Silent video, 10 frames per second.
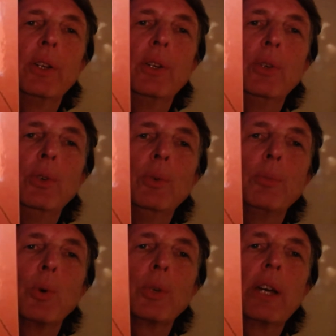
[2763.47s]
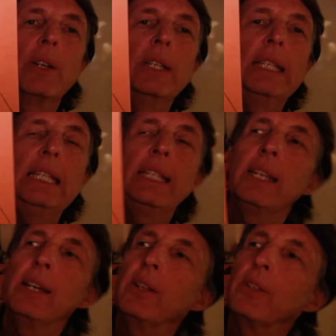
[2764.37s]
who broke down in
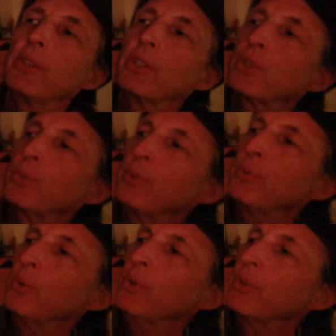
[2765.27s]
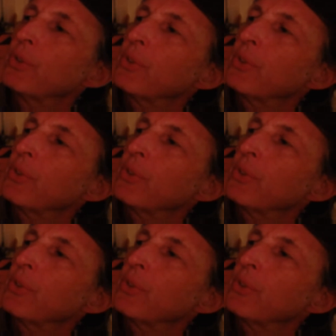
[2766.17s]
detail this threefoldness.